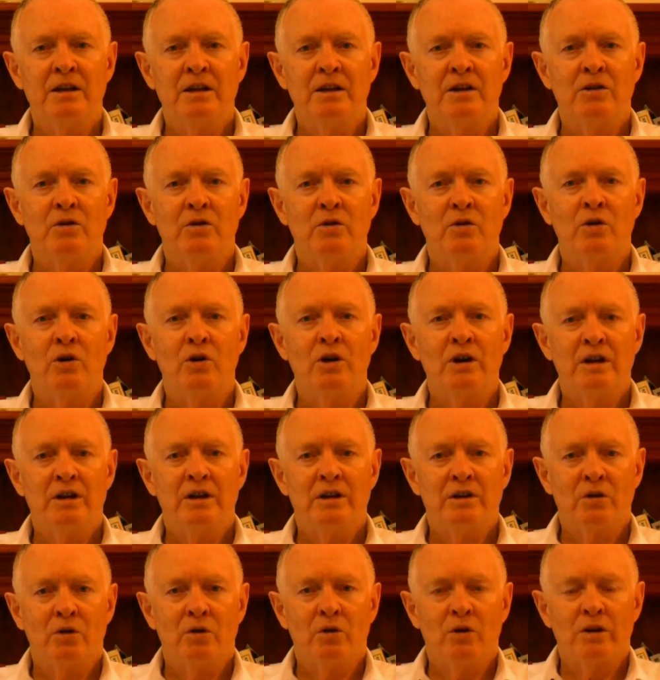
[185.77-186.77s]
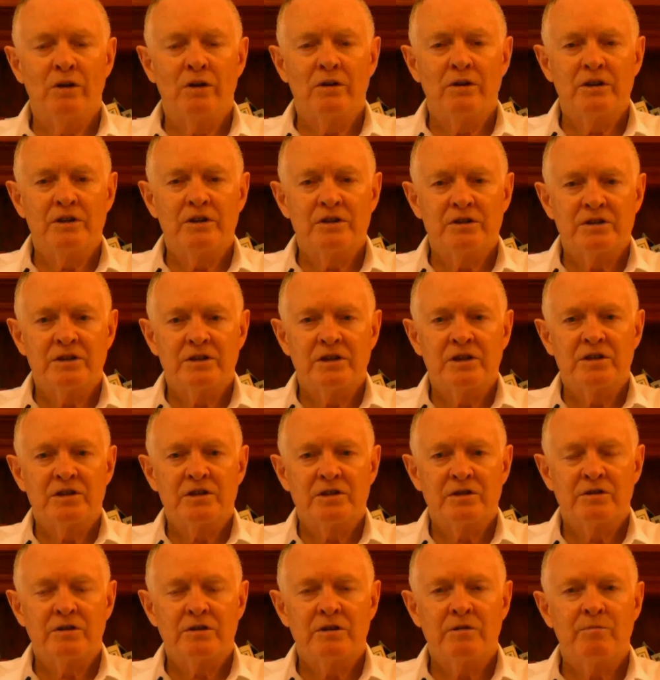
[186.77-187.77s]
Or all of these things
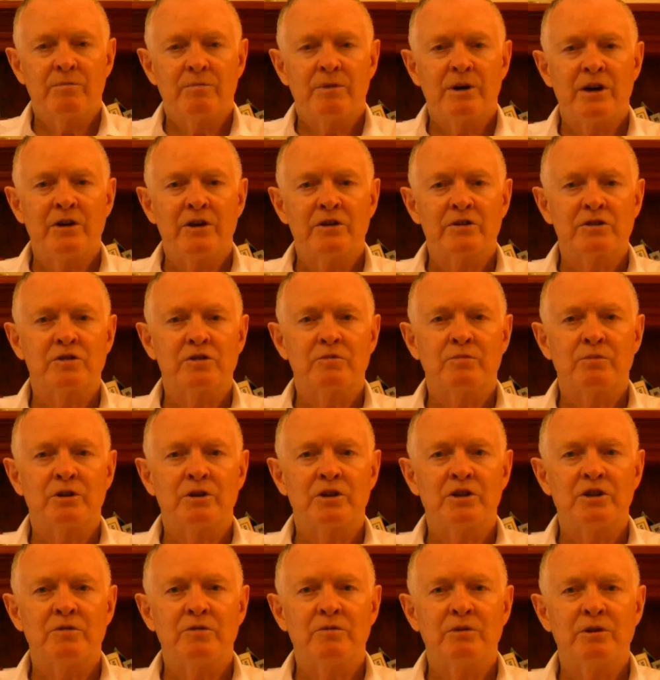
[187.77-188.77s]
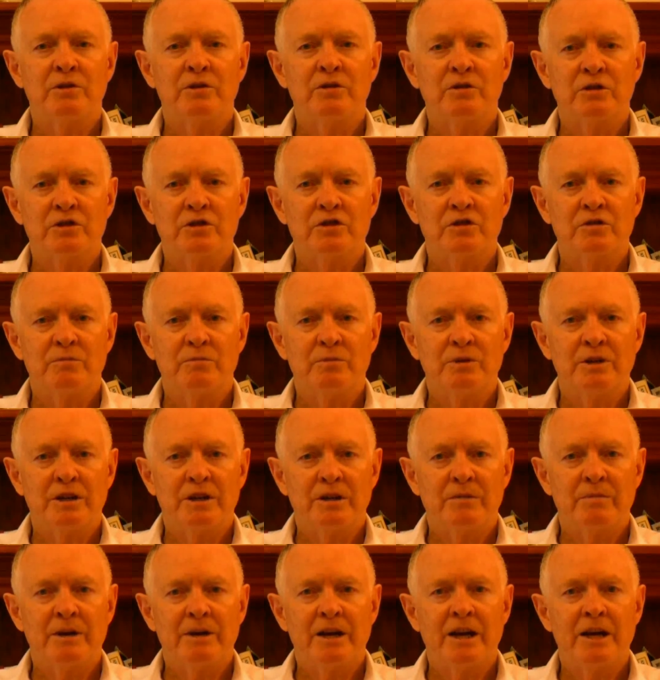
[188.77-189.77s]
that are imposed upon you because you've been a
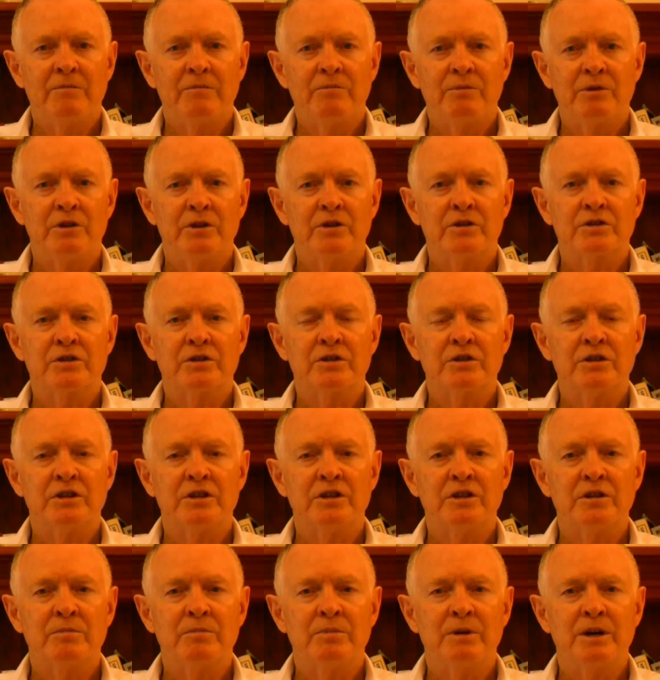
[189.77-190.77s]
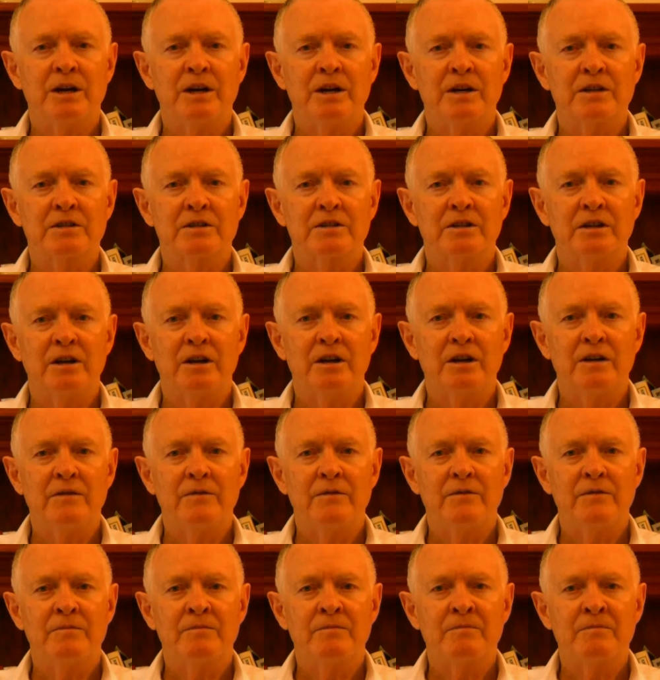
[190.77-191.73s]
bad person in your past life.